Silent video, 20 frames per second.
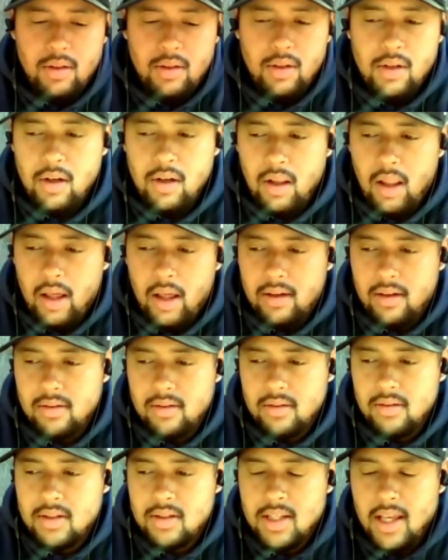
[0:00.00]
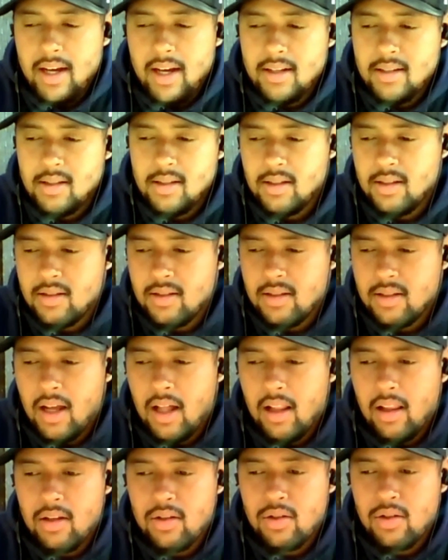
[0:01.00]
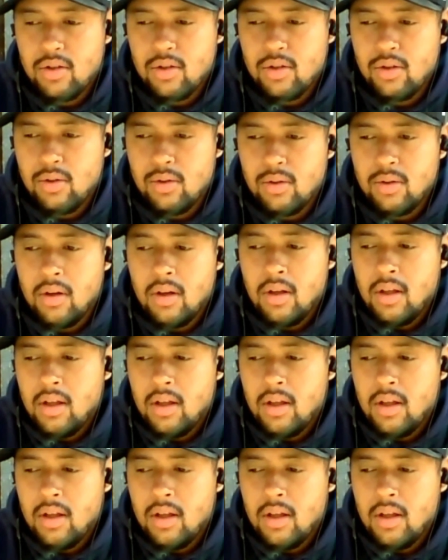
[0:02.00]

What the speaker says: like Texas and LSU